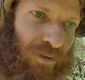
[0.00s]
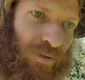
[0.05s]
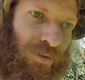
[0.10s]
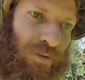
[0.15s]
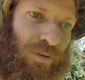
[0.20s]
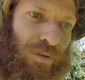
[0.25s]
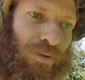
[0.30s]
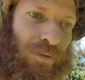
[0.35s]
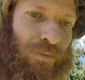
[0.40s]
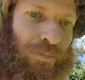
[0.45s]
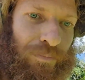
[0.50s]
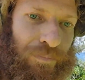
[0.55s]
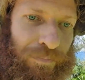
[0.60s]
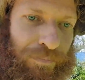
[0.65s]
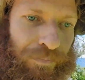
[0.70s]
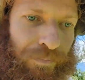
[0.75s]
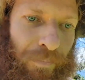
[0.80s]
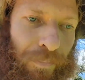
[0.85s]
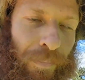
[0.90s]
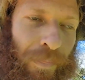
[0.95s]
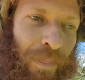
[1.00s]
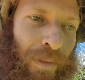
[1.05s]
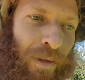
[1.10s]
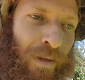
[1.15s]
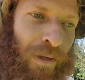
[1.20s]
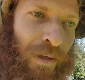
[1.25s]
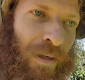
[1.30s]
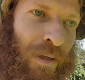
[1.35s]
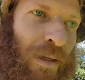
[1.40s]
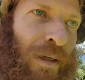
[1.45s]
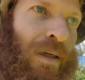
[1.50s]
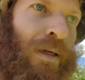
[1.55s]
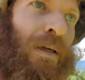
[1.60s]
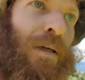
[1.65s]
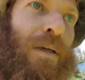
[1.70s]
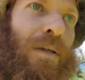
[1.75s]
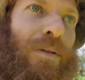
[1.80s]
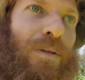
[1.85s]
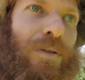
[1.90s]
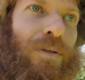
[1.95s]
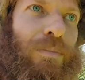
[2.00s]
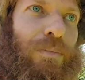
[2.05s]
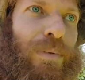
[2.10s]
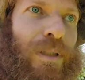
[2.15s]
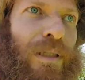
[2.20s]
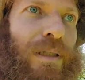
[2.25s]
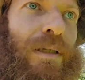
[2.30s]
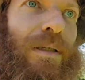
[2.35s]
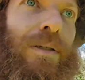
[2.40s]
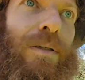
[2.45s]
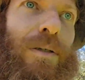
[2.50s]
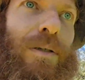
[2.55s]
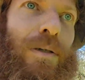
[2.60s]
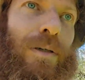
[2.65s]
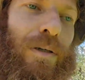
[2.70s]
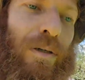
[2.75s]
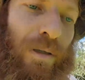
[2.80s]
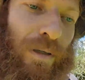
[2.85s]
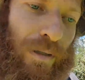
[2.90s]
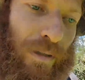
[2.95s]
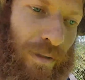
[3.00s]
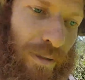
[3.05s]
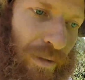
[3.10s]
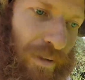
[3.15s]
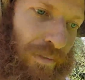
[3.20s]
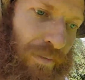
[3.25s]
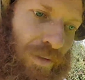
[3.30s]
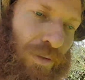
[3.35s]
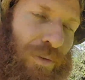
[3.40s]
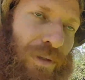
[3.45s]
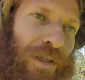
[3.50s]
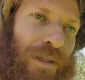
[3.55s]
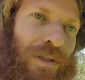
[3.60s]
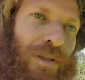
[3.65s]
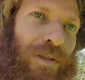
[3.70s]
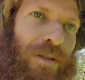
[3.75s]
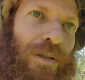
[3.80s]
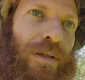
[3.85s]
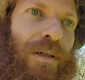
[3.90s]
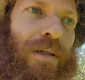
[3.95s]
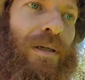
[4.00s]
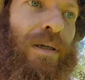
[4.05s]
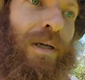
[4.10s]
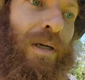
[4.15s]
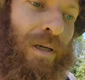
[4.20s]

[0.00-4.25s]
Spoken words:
to do, to be here, increase the